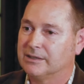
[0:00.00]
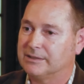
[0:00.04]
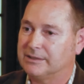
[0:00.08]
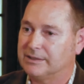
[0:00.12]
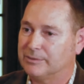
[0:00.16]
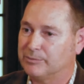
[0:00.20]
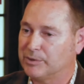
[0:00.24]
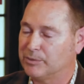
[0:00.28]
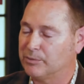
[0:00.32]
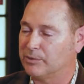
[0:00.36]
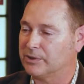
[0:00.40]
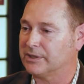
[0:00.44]
And
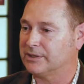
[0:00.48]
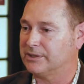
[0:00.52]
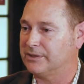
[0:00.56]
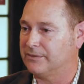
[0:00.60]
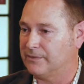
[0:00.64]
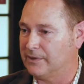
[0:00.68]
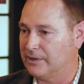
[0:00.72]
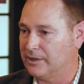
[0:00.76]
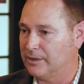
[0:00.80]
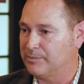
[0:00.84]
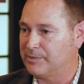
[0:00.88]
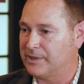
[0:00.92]
then we want to
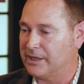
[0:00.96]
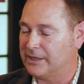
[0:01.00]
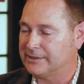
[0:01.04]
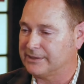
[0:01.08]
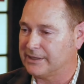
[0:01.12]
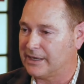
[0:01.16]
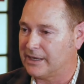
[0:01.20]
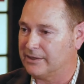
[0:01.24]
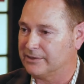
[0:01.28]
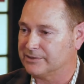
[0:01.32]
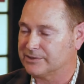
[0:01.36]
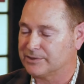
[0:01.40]
develop that
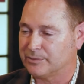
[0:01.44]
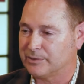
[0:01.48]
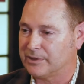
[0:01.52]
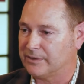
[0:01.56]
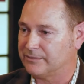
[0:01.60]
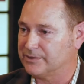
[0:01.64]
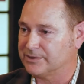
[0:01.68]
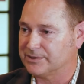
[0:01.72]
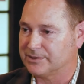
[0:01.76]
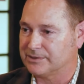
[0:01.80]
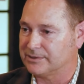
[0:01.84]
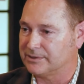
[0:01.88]
talent, so we have
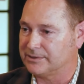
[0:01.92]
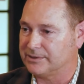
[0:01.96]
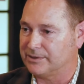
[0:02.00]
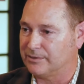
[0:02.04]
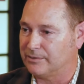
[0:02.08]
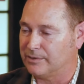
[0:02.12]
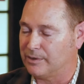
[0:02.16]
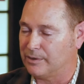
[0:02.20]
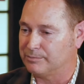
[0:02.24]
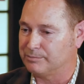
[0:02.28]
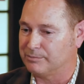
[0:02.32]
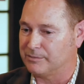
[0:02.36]
just
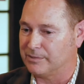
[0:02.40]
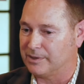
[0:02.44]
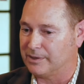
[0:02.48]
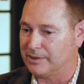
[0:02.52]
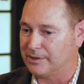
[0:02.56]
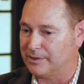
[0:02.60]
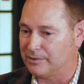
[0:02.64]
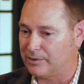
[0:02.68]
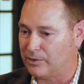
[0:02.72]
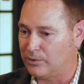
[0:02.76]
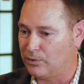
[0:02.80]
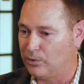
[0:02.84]

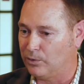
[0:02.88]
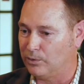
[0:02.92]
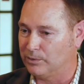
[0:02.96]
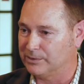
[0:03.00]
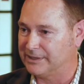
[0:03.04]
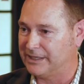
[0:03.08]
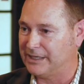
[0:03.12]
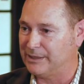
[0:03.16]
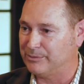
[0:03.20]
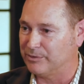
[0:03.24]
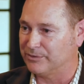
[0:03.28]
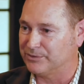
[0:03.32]
a whole
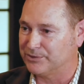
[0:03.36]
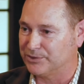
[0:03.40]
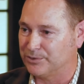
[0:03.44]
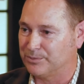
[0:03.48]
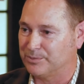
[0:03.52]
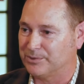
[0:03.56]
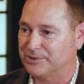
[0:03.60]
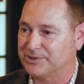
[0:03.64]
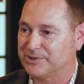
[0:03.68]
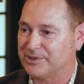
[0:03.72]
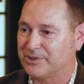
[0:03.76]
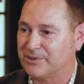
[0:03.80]
team of
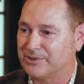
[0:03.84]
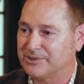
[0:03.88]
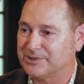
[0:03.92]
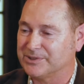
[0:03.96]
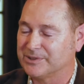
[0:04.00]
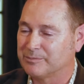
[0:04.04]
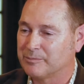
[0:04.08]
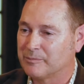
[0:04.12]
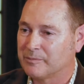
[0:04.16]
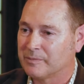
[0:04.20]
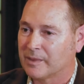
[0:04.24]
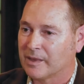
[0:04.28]
superstars.
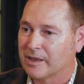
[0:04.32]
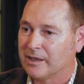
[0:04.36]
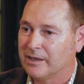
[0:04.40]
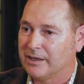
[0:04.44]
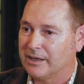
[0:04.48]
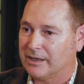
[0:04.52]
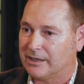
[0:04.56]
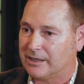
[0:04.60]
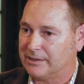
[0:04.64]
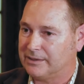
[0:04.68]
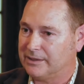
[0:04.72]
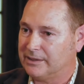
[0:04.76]

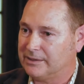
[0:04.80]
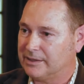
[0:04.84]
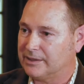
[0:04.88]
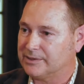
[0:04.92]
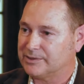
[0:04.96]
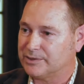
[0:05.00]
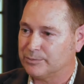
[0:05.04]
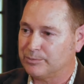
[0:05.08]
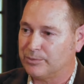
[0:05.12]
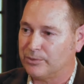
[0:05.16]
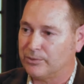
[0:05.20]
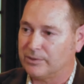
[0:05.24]
And I think
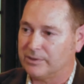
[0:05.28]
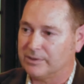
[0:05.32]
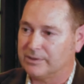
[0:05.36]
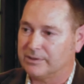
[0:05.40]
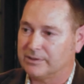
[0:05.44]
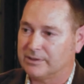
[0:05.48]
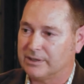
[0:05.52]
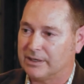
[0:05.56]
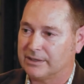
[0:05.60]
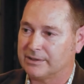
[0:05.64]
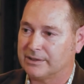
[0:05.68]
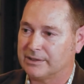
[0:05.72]
that's
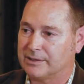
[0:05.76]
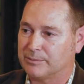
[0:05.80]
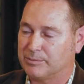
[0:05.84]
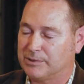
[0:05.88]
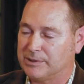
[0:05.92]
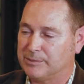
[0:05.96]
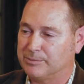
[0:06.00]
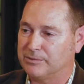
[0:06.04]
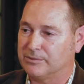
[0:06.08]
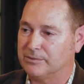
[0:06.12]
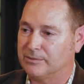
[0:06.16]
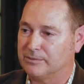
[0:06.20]
important. I think
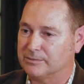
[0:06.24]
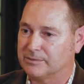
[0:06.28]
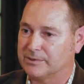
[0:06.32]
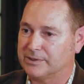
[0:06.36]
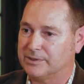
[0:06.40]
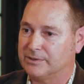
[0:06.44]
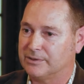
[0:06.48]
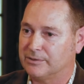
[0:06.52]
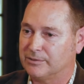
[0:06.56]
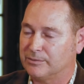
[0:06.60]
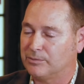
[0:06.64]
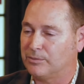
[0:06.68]
people
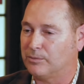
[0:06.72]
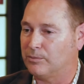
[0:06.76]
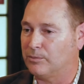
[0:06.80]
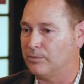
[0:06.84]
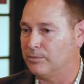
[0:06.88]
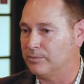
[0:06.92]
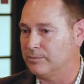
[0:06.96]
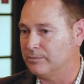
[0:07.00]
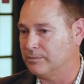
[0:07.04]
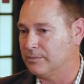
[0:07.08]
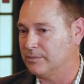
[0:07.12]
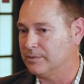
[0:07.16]

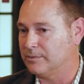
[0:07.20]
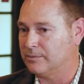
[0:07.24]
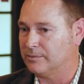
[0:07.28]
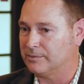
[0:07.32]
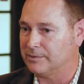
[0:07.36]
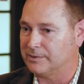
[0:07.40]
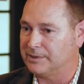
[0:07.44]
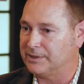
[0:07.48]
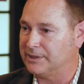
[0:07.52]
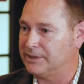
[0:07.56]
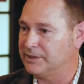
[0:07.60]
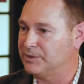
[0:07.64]

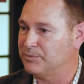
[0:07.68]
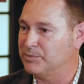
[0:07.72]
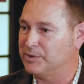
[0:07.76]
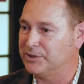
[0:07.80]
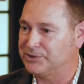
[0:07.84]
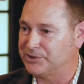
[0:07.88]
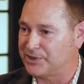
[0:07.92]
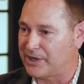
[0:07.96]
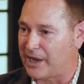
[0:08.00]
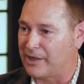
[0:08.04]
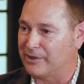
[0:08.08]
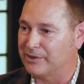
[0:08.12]
need to be
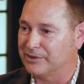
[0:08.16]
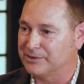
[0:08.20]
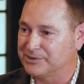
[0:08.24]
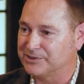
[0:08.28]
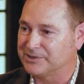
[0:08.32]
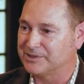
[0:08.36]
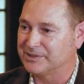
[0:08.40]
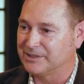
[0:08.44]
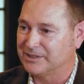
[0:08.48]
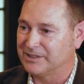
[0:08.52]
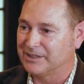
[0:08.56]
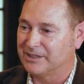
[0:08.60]

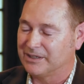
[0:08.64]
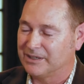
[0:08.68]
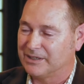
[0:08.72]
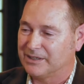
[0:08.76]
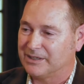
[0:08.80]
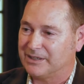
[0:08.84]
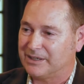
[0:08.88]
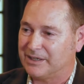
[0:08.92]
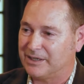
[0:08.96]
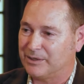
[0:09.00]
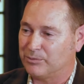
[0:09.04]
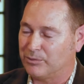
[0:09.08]
challenged
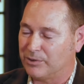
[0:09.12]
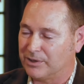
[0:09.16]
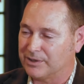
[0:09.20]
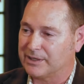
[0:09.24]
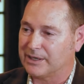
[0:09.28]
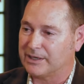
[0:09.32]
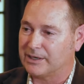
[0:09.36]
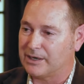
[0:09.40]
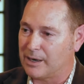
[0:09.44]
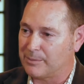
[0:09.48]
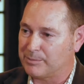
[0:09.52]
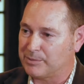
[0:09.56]
and want
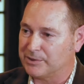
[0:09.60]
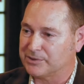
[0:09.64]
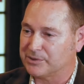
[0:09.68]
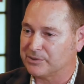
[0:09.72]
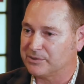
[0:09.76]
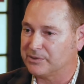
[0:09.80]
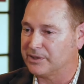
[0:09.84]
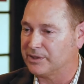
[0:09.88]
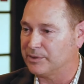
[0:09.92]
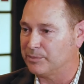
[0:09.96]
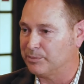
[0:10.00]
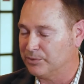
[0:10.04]
that
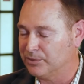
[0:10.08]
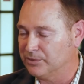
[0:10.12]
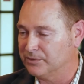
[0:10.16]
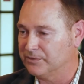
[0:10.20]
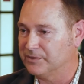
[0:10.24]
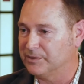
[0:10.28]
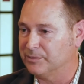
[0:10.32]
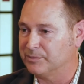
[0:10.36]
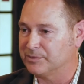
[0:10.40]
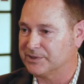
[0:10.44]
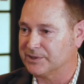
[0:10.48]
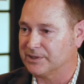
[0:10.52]
opportunity to prove
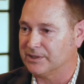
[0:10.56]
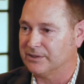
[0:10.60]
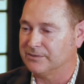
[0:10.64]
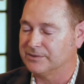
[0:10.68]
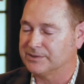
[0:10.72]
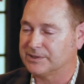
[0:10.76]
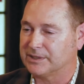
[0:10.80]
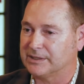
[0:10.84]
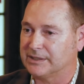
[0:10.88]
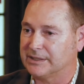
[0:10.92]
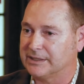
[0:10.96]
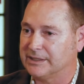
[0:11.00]

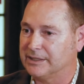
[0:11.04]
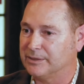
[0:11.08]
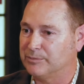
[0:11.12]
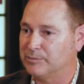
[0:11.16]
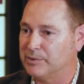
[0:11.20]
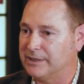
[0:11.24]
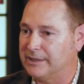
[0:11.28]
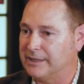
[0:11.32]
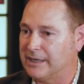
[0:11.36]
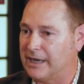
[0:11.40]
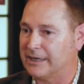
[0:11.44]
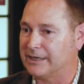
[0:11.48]
themselves and lead,
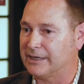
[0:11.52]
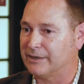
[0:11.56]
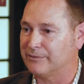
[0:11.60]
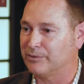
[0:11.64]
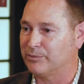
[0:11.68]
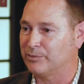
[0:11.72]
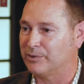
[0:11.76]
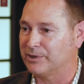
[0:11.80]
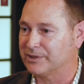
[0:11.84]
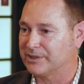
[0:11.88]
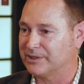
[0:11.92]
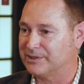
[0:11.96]
but not
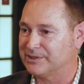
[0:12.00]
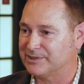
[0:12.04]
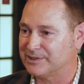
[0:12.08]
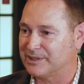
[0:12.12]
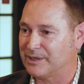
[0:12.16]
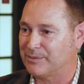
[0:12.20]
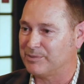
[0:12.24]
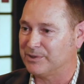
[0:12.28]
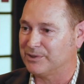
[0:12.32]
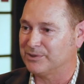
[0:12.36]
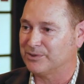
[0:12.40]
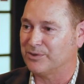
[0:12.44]
everyone can
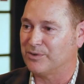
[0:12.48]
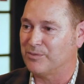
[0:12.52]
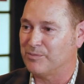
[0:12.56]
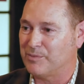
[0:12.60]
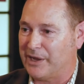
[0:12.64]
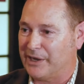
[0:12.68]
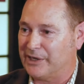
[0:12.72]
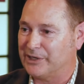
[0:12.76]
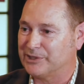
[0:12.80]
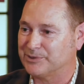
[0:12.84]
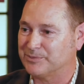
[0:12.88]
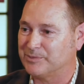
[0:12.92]
step into a
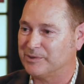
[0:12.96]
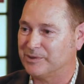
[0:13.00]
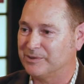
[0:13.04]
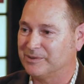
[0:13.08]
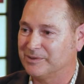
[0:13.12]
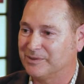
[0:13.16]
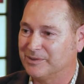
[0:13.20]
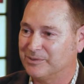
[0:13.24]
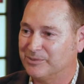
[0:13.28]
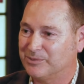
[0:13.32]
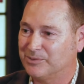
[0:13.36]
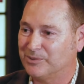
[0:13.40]
management
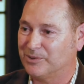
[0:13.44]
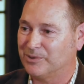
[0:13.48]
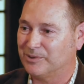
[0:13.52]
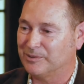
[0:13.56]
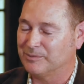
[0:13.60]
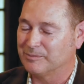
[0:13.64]
role.